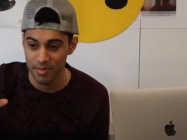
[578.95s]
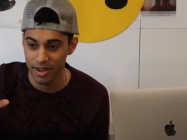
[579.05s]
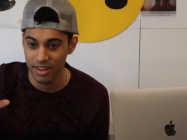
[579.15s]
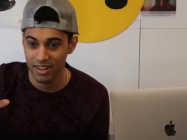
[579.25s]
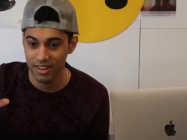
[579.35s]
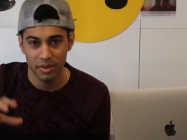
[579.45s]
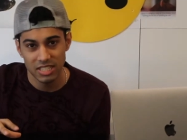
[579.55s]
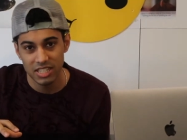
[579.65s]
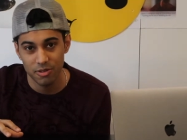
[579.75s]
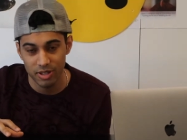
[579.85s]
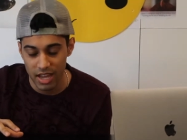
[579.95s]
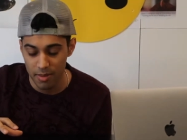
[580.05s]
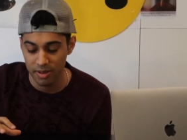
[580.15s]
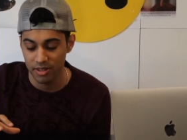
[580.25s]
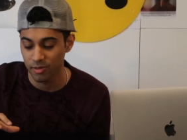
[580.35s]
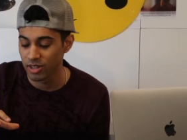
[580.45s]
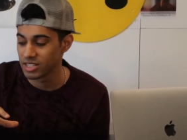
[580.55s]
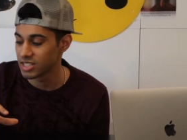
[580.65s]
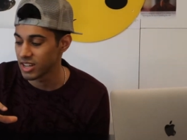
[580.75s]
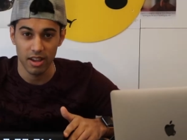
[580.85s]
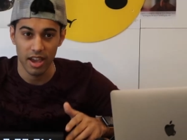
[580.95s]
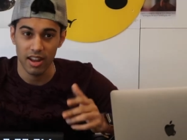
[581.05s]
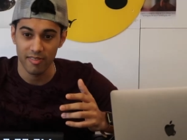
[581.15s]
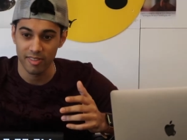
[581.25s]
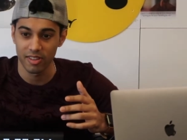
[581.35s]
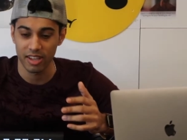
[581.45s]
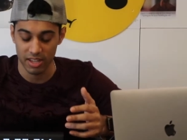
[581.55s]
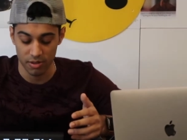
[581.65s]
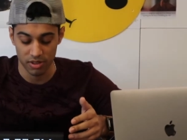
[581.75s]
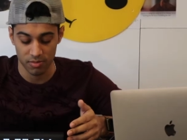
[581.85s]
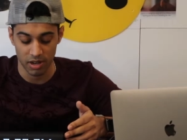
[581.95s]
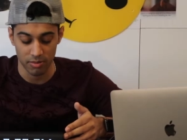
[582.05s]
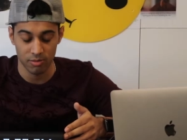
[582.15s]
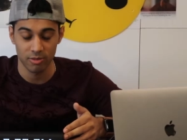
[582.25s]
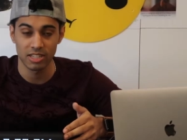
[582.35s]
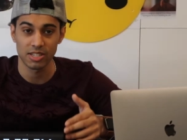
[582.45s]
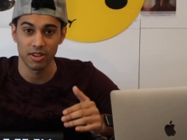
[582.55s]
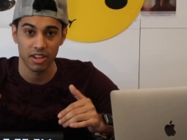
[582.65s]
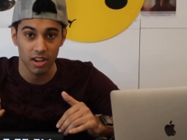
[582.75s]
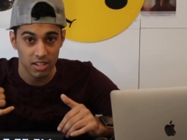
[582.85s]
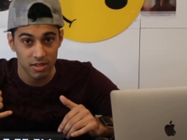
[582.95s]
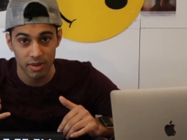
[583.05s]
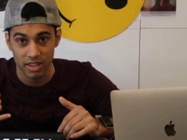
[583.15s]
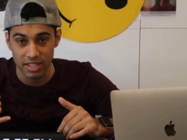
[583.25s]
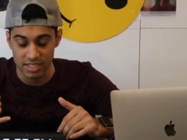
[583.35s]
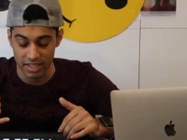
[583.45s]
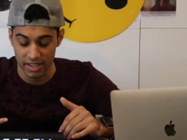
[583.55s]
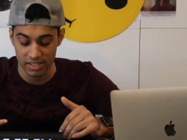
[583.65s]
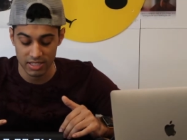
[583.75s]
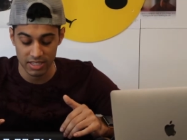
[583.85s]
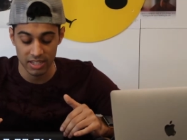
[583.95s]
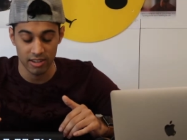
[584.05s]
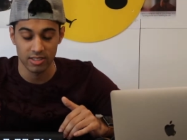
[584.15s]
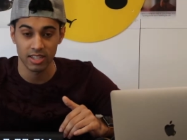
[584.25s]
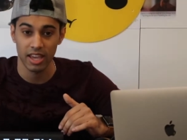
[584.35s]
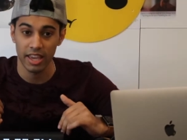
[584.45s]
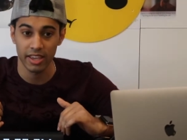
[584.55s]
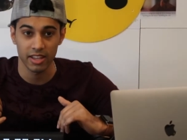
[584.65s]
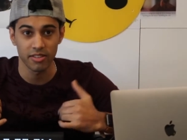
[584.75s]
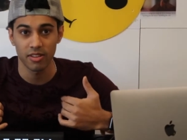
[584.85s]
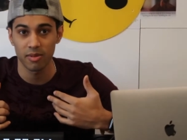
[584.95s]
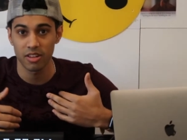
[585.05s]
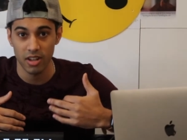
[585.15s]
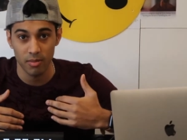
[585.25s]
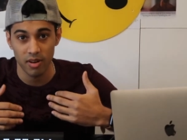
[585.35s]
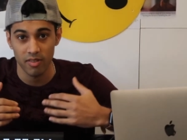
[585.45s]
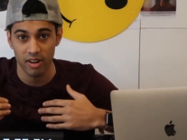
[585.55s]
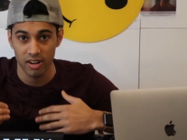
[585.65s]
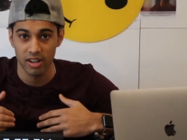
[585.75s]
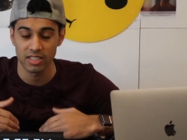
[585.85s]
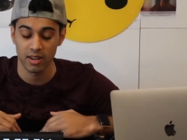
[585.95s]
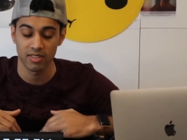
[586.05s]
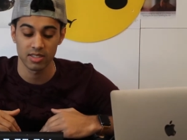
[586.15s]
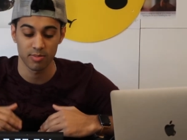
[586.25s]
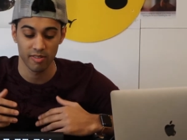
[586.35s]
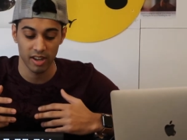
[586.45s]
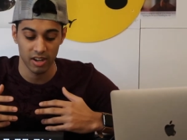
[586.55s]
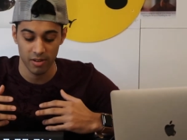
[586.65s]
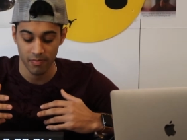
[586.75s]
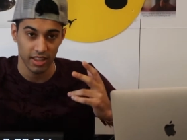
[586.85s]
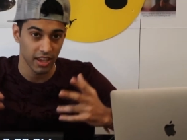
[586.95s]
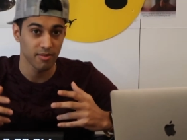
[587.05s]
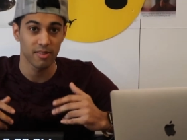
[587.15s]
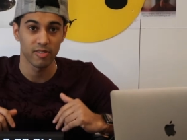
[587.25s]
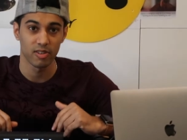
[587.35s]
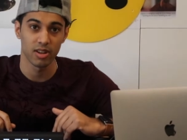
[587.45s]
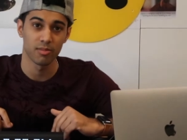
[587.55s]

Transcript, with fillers: but basically what happened was I had a feeling I knew what the problem was, so I called up my leasing agency and I was like, hey, can you give me the number of our internet service provider? And they gave me a phone